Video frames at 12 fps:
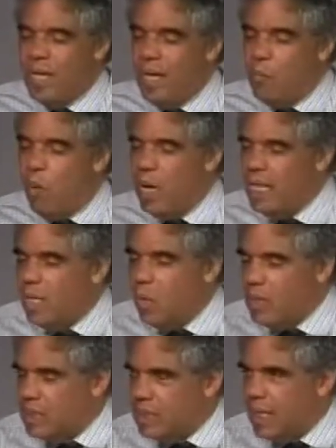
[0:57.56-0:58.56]
one of the
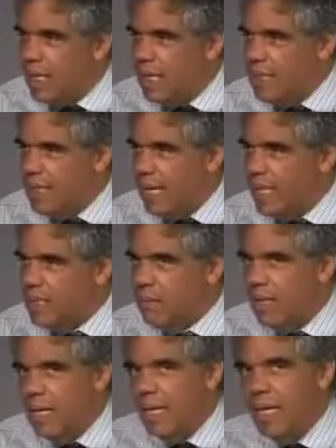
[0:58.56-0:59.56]
questions I like to ask
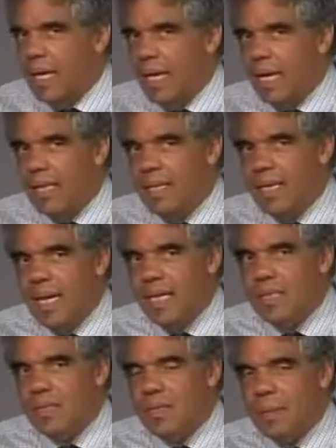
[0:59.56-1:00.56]
the
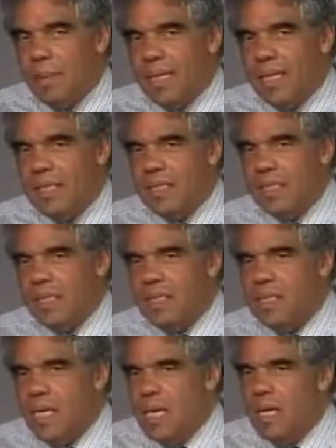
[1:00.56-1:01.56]
artists, my guests,
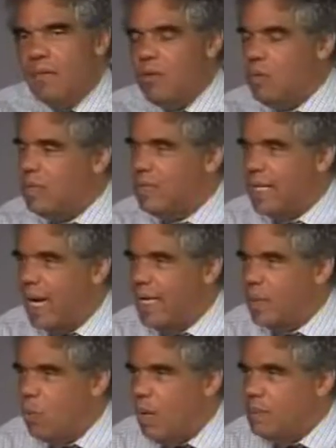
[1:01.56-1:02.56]
is if you were
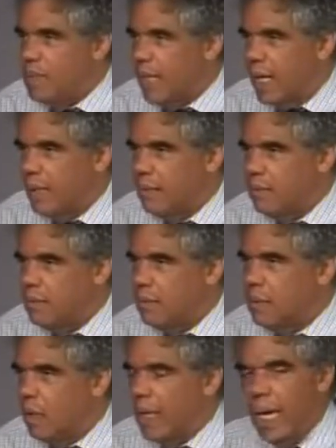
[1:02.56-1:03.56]
designing a website,
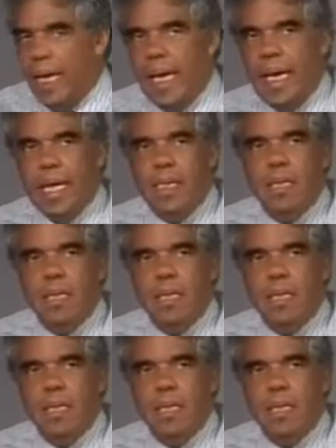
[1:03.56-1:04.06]
okay,